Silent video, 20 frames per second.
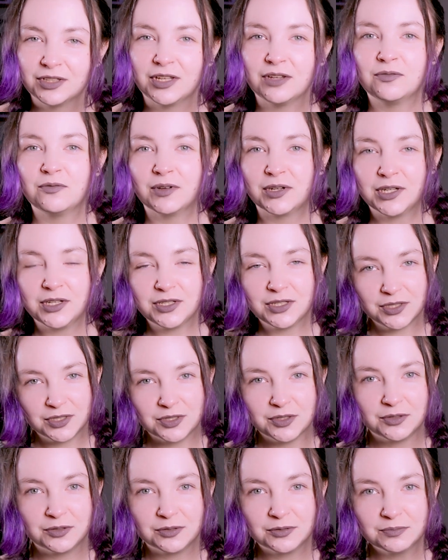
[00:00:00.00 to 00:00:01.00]
They wanted
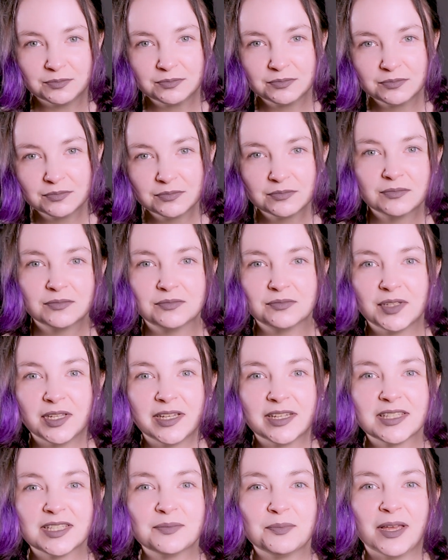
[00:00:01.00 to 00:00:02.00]
to
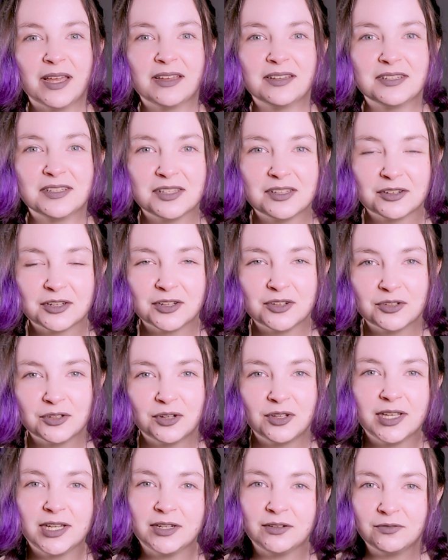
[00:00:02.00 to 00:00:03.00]
expand the
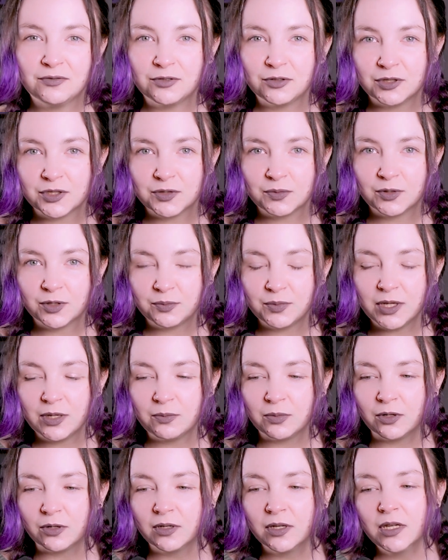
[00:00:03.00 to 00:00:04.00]
control and influence more
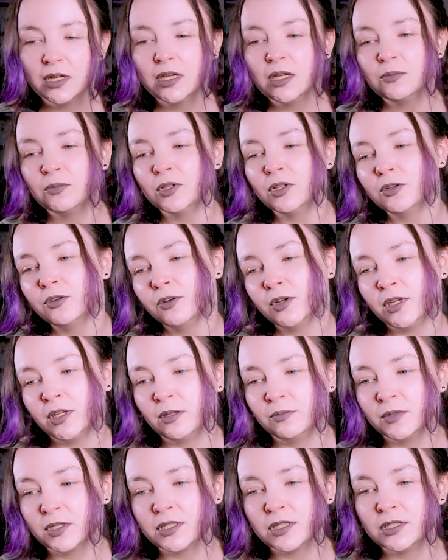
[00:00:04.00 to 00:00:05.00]
people, but the
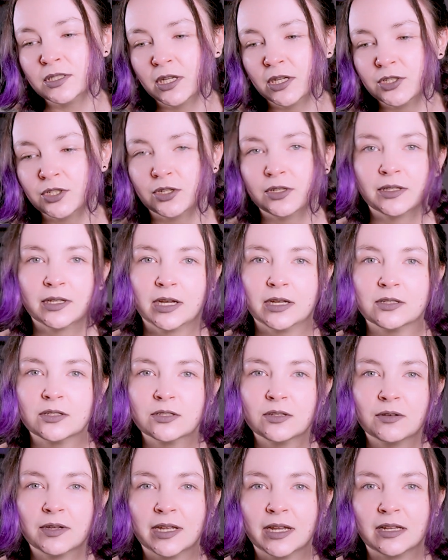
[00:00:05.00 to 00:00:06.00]
curriculum doesn't touch on that.
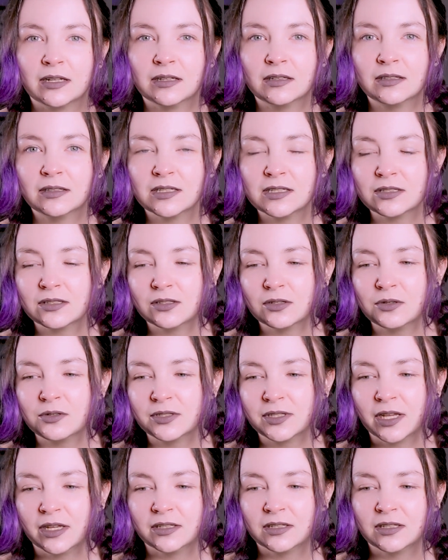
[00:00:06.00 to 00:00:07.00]
So again, this whole
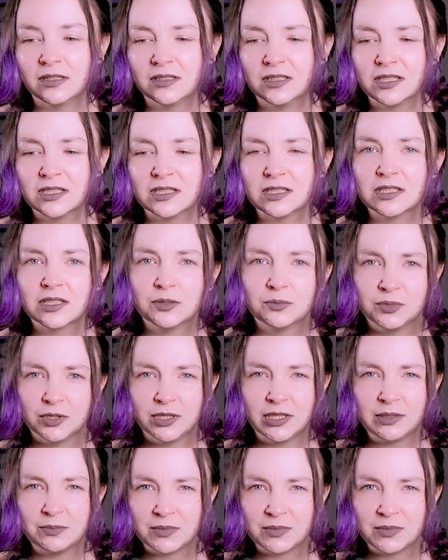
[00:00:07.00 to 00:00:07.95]
sentence is completely